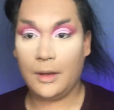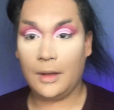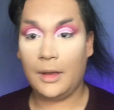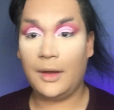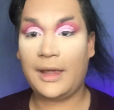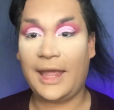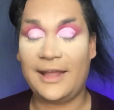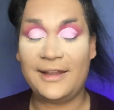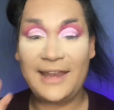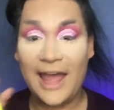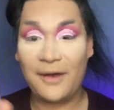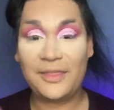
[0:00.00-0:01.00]
Okay,
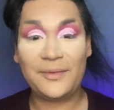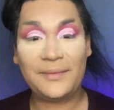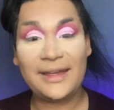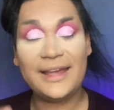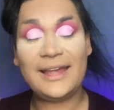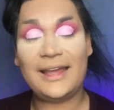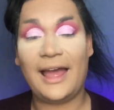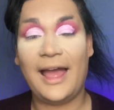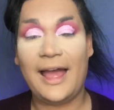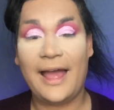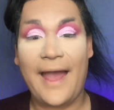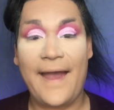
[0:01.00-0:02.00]
now that we
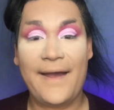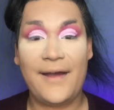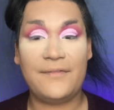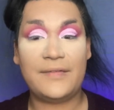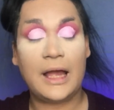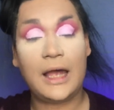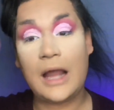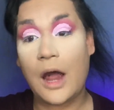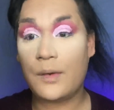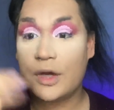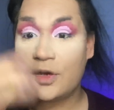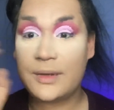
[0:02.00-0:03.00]
have cut
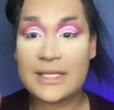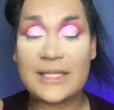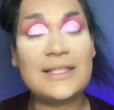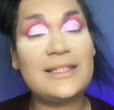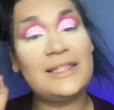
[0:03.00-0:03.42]
our creases,